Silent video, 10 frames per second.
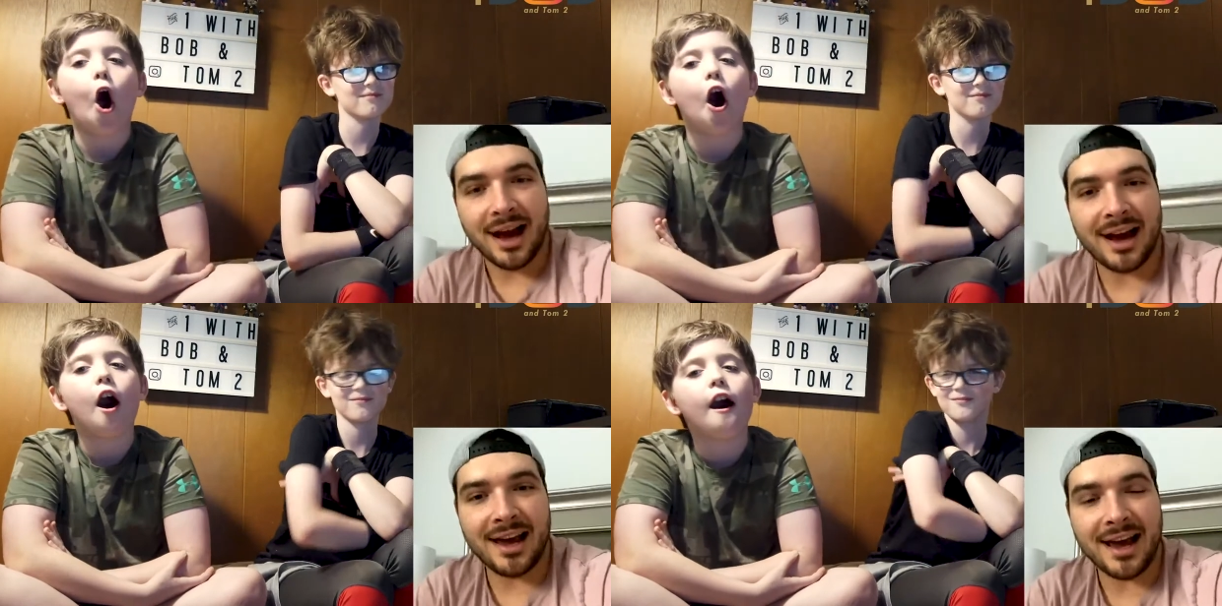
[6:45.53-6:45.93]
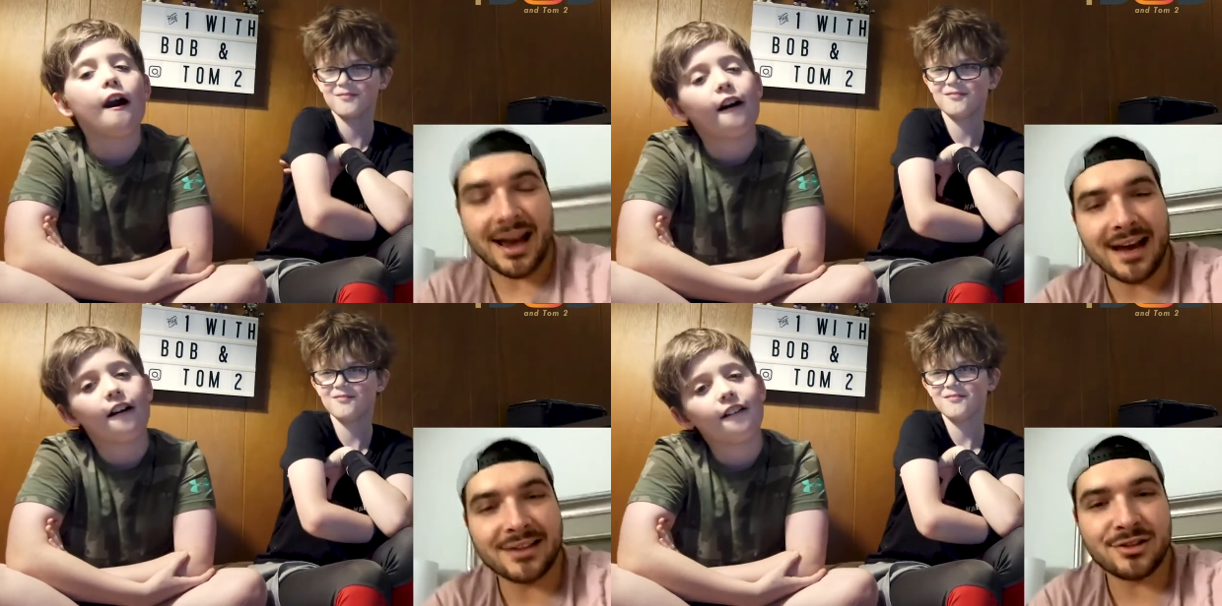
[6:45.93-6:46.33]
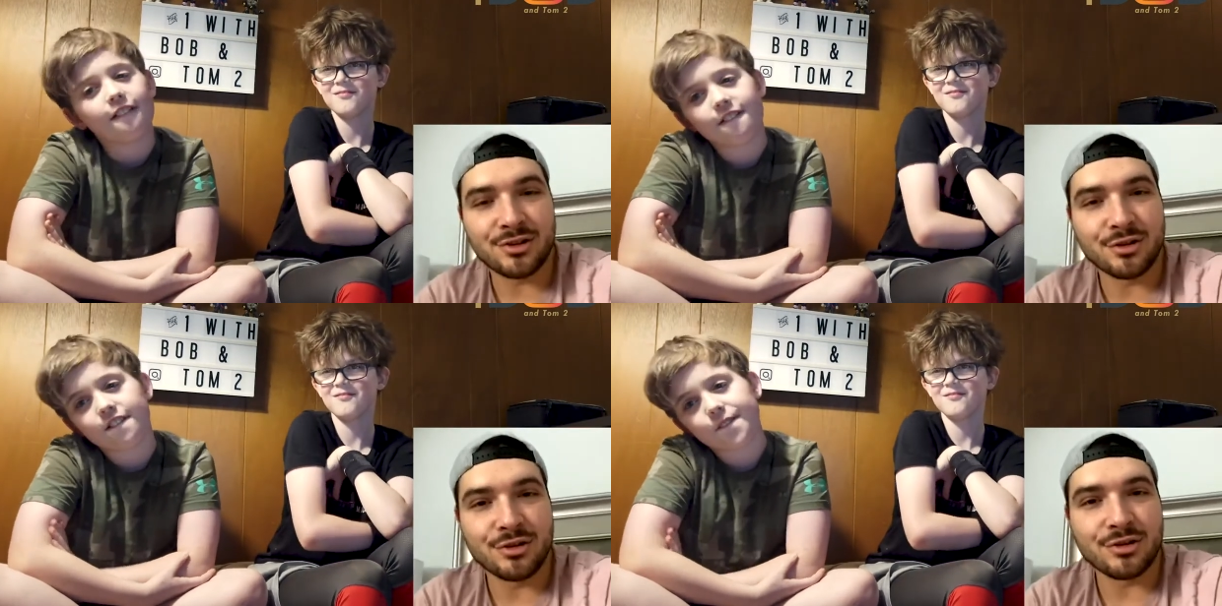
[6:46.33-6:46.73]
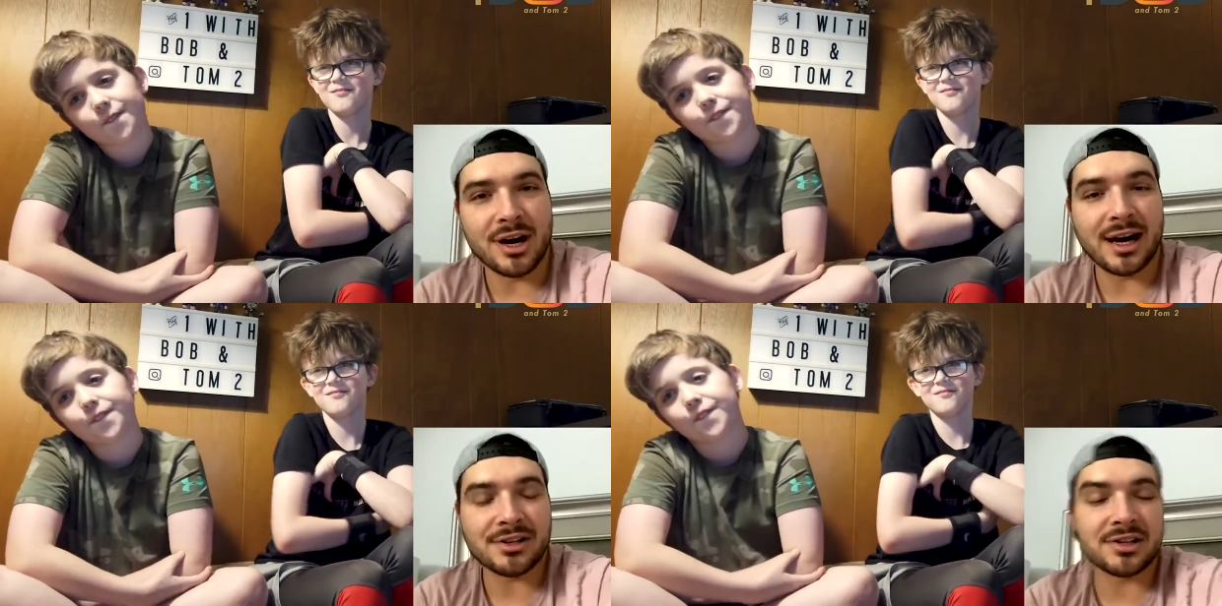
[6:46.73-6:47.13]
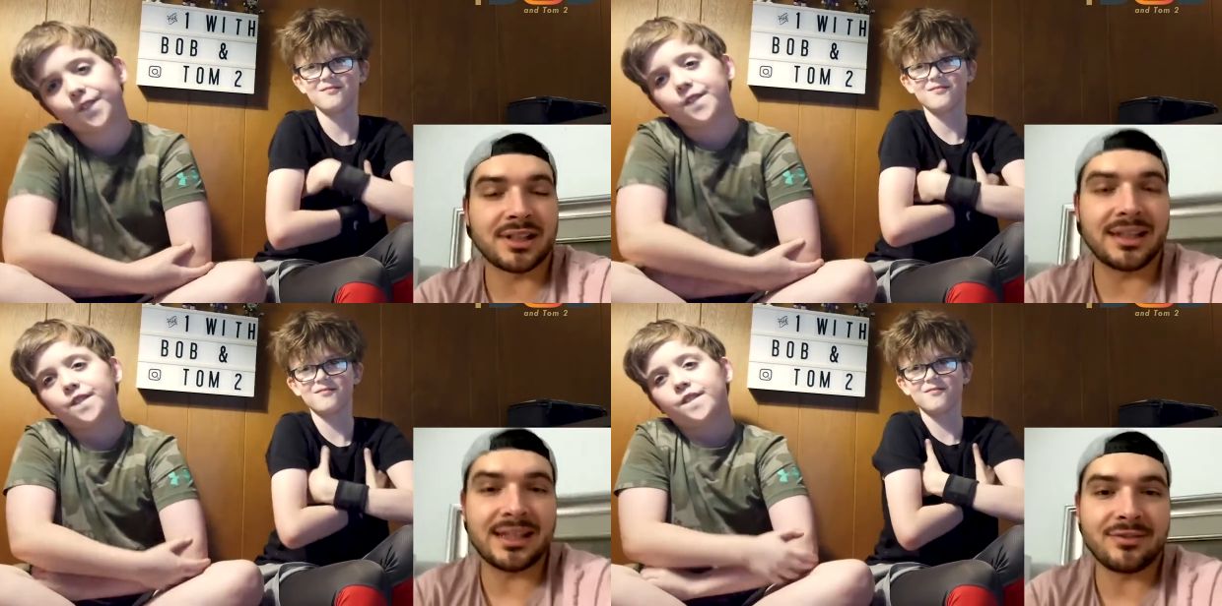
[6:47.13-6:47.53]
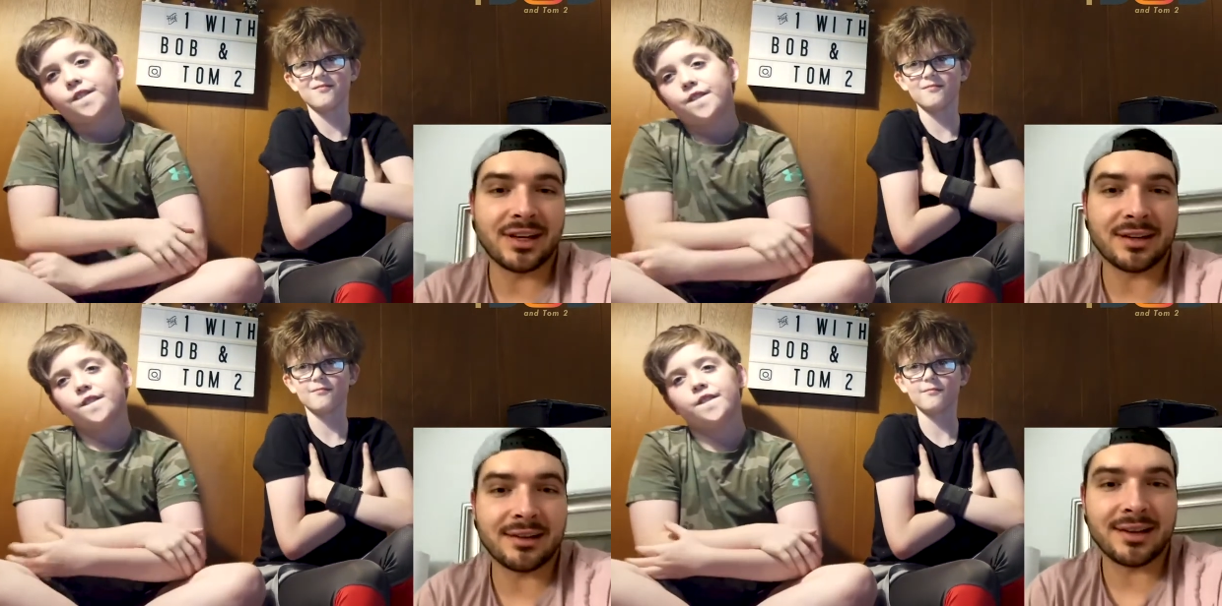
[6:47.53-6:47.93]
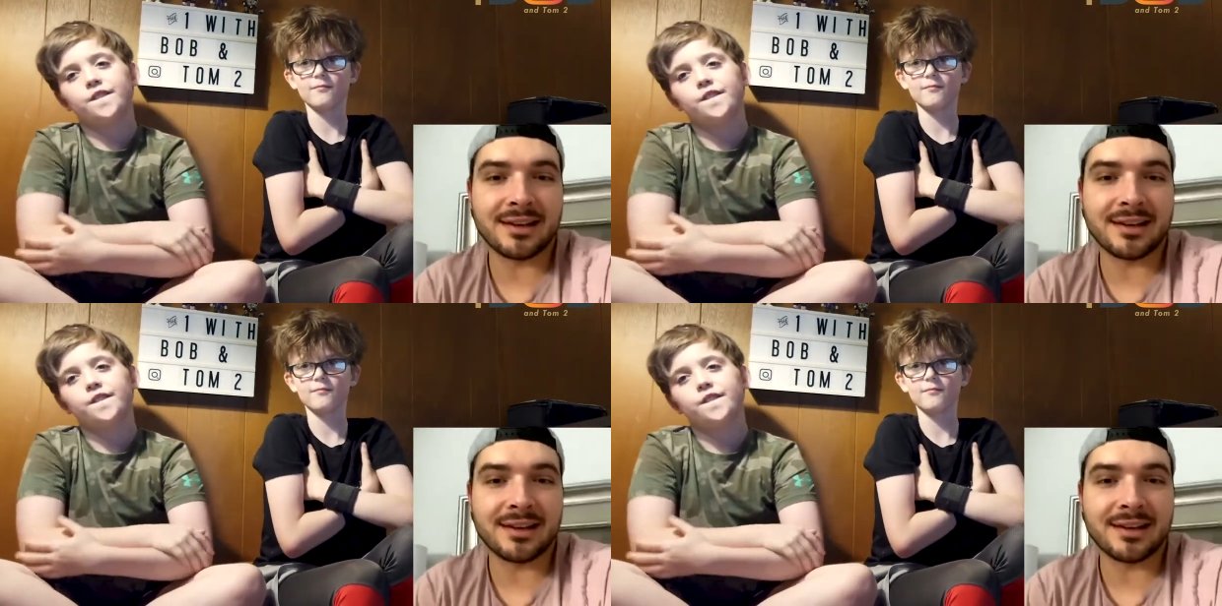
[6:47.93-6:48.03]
Speaker 1: I had to actually leave it